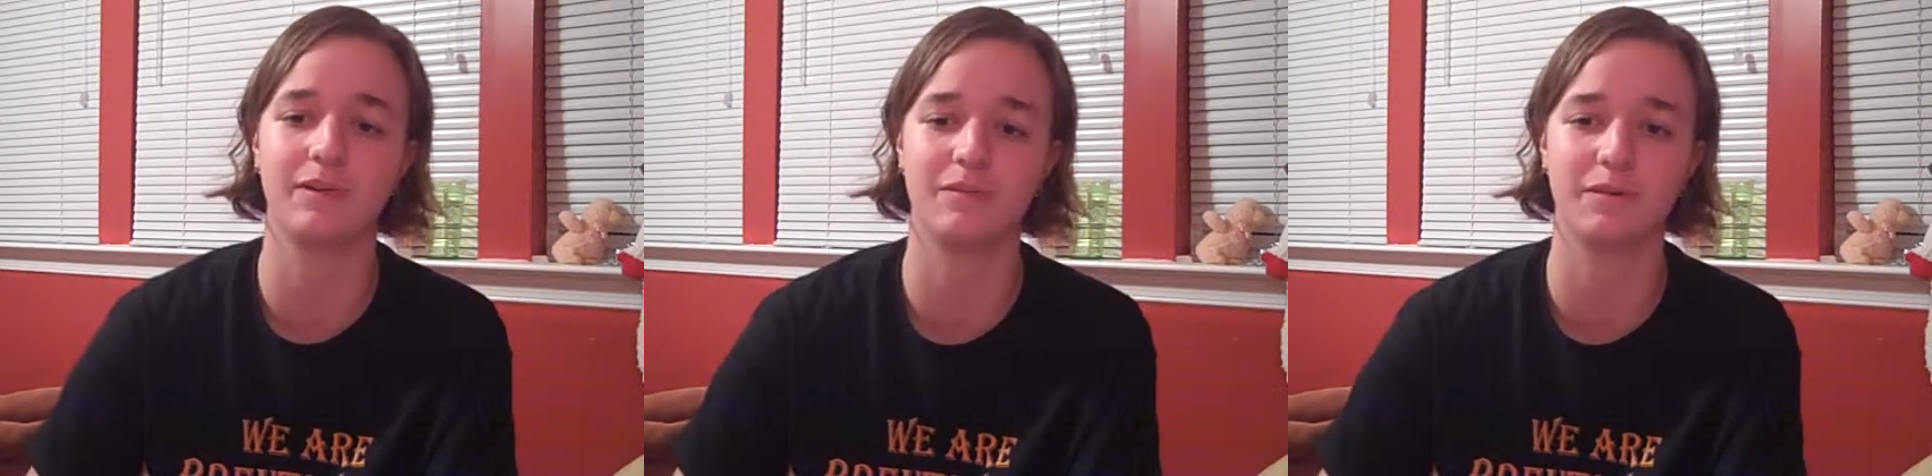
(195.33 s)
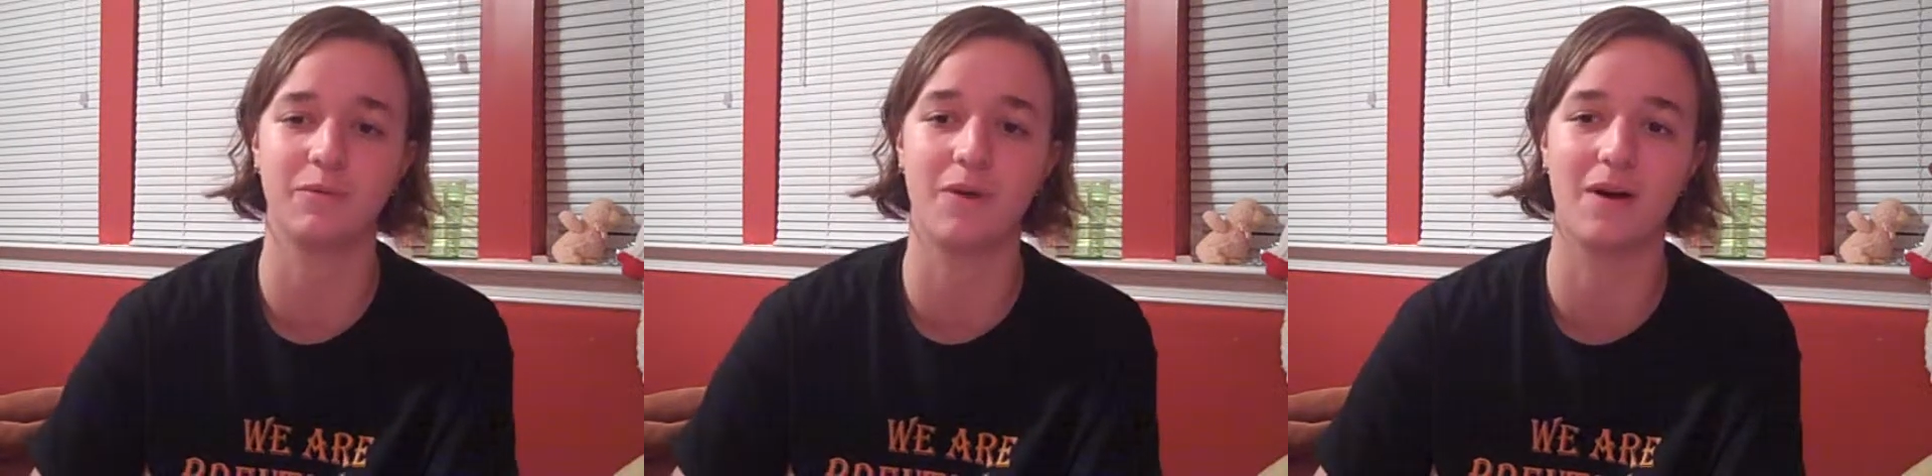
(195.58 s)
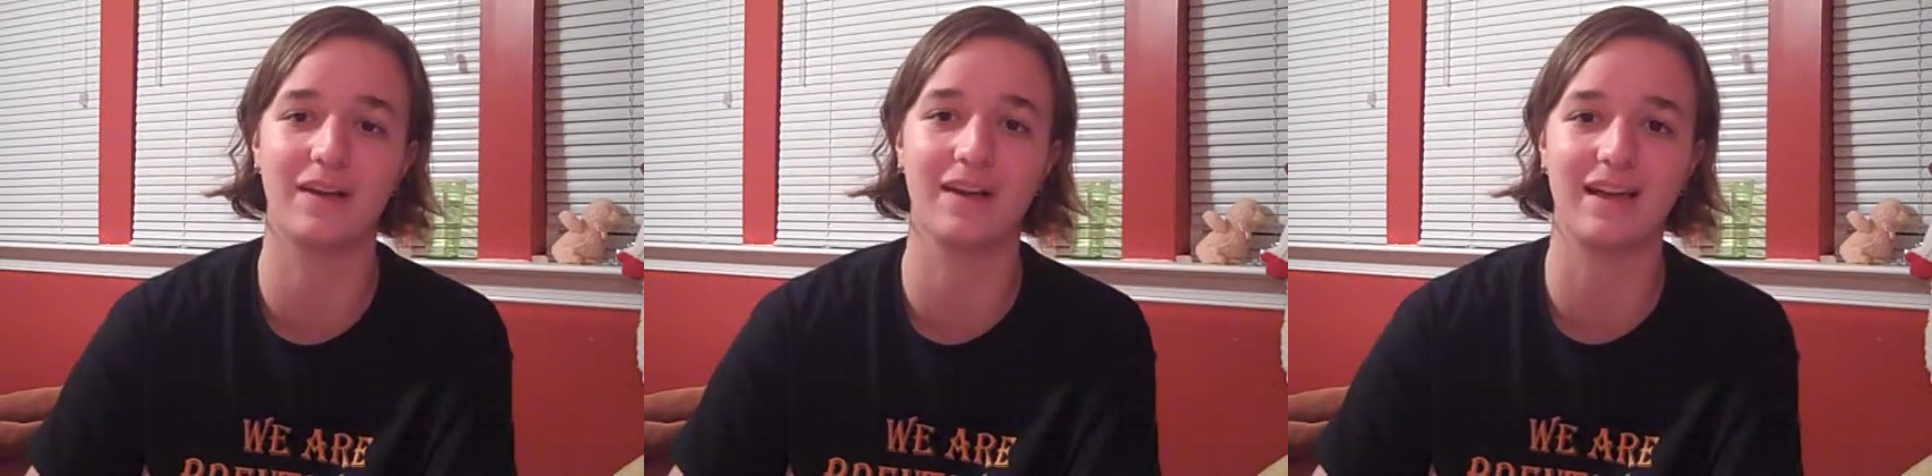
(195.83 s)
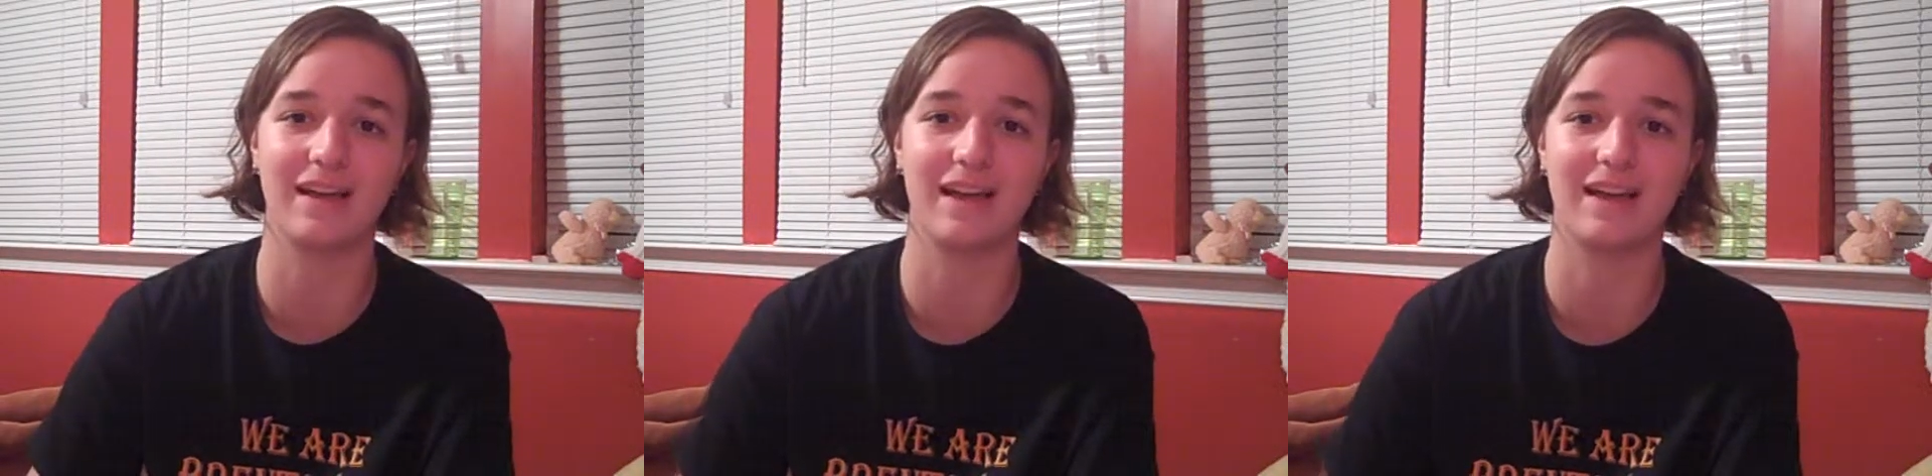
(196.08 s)
if you want,
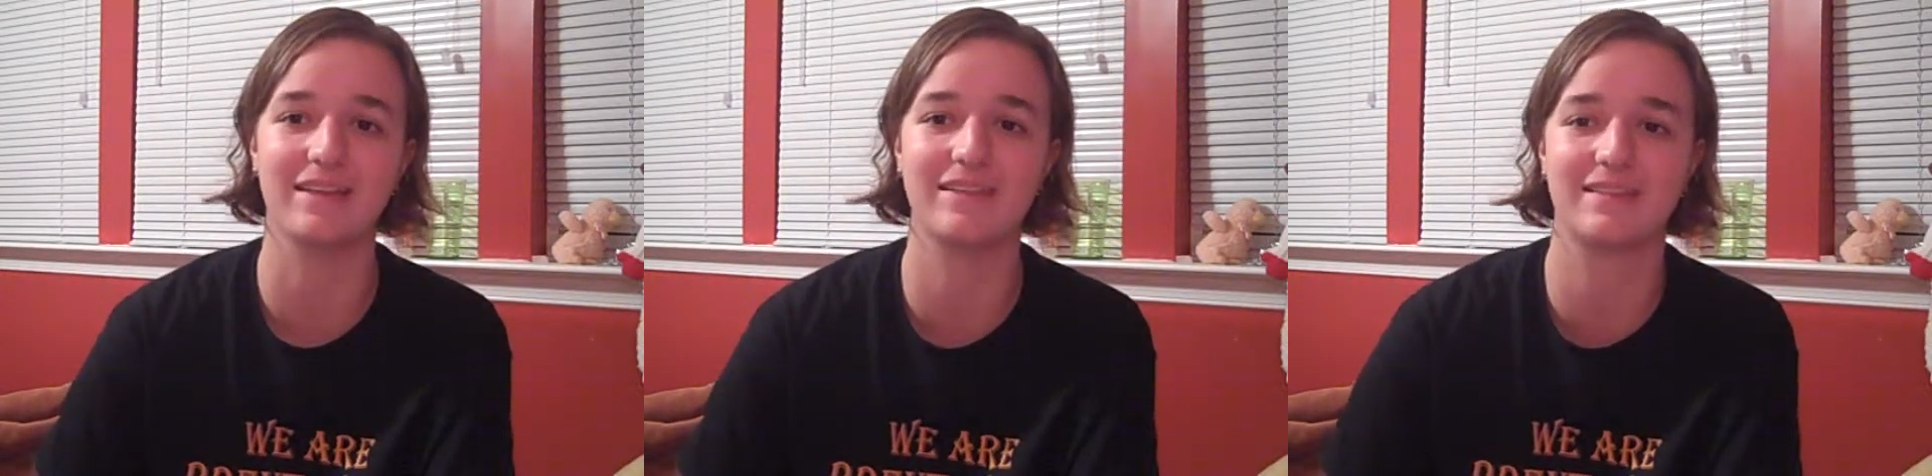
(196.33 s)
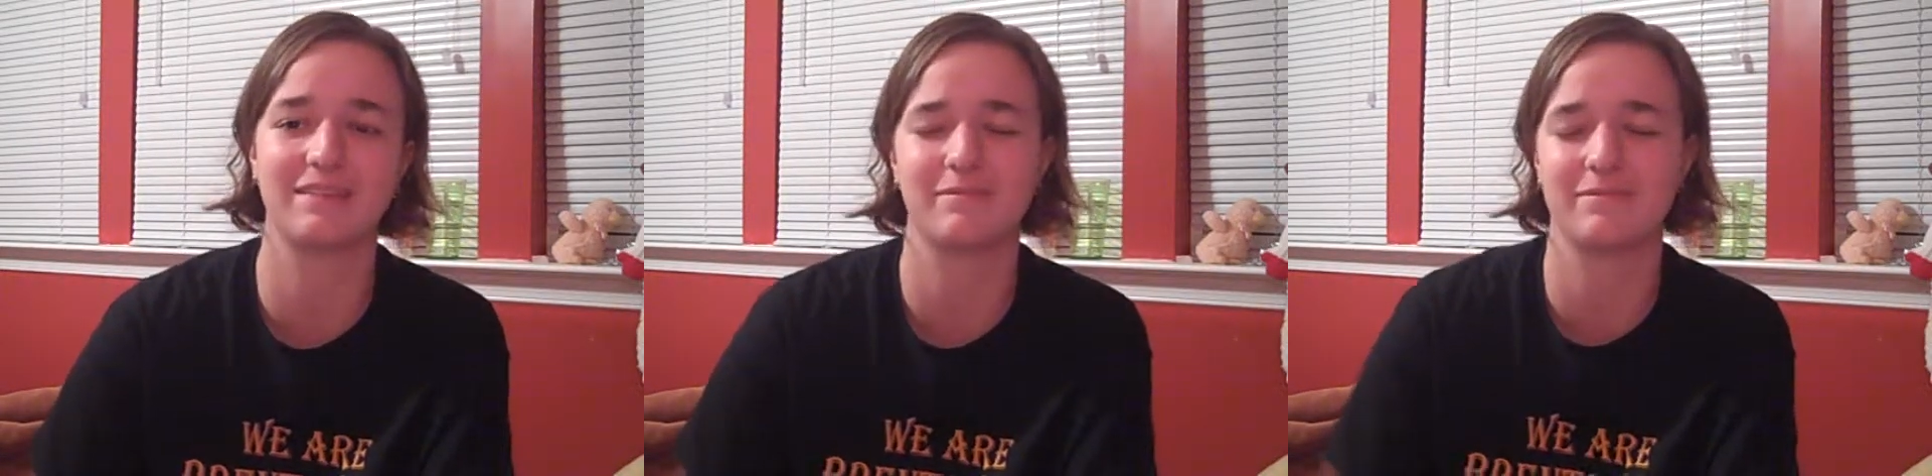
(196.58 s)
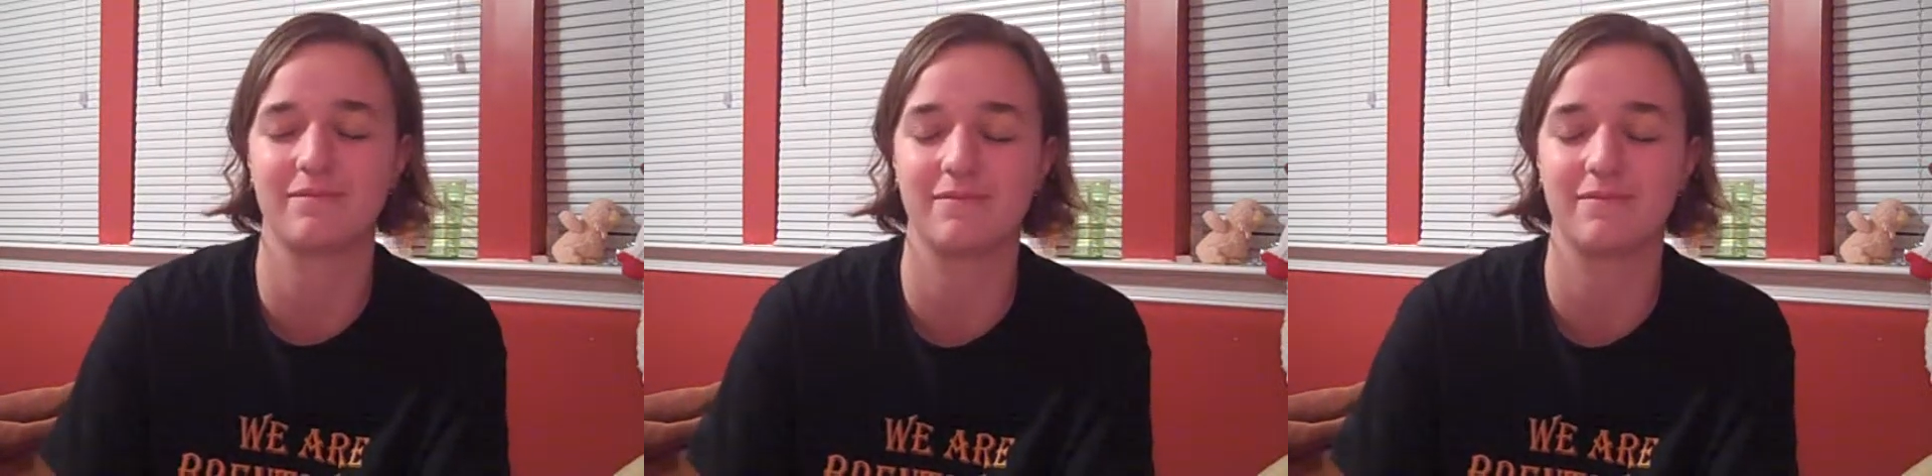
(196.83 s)
I guess.